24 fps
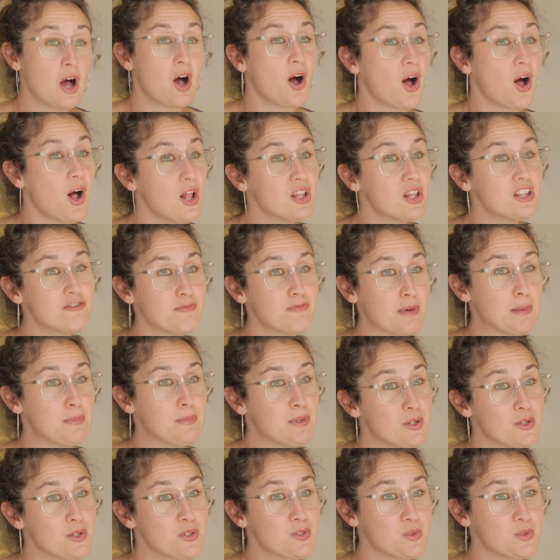All of my
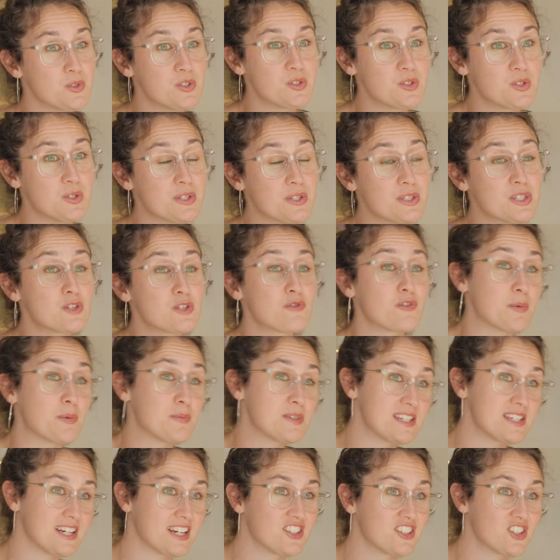middle school students from
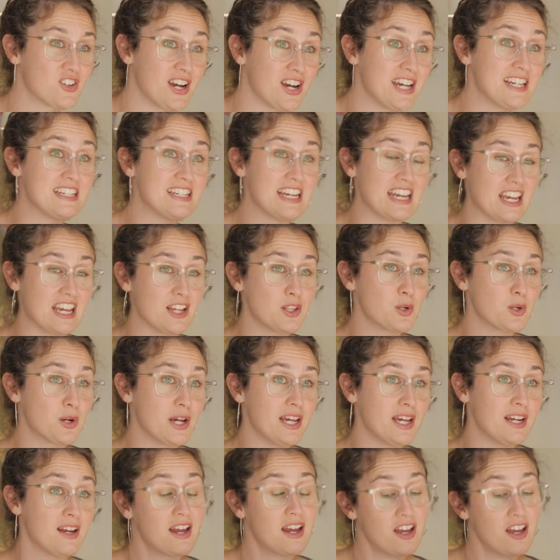6th grade to 8th grade